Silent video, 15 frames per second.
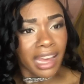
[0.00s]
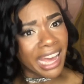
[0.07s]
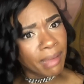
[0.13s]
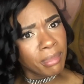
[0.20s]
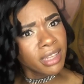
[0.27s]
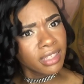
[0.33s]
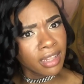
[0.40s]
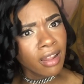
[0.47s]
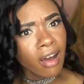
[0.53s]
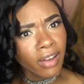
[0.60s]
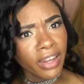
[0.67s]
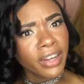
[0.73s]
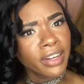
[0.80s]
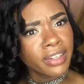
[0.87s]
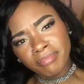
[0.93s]
I miss the long
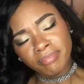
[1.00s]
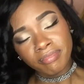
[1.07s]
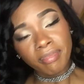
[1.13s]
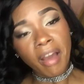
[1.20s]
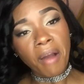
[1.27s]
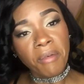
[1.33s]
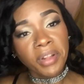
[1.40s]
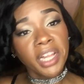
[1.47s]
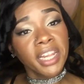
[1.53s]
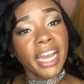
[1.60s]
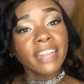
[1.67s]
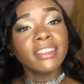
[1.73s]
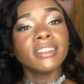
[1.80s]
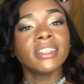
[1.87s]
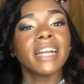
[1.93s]
hair. I really
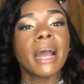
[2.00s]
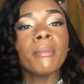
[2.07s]
like this hair.